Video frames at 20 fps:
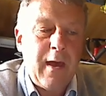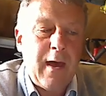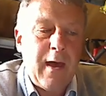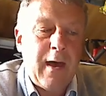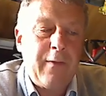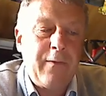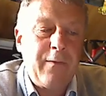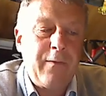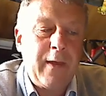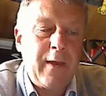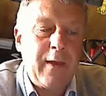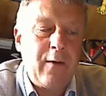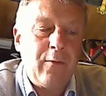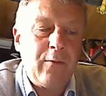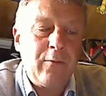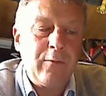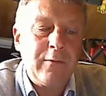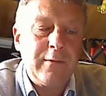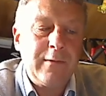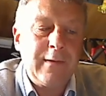and they
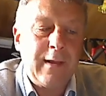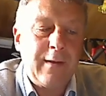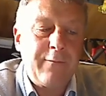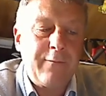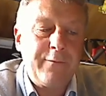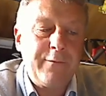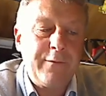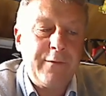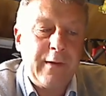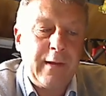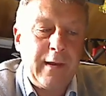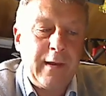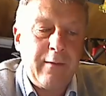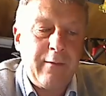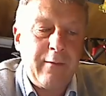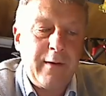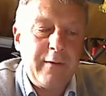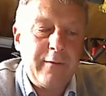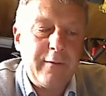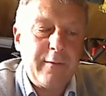all love to
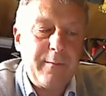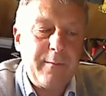hear it.